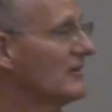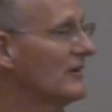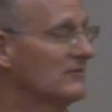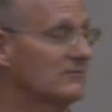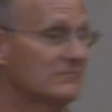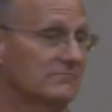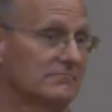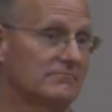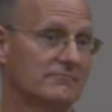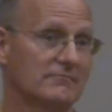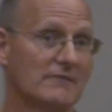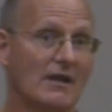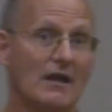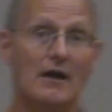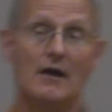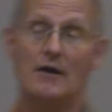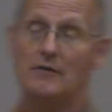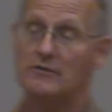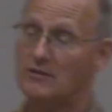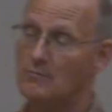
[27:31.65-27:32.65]
it says.
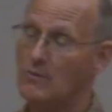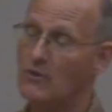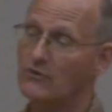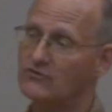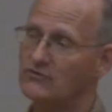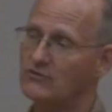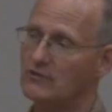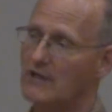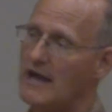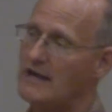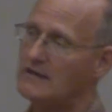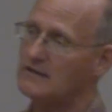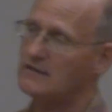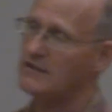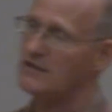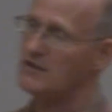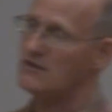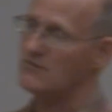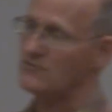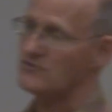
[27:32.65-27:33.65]
The most
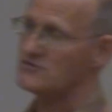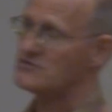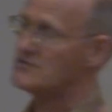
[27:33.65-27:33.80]
likely year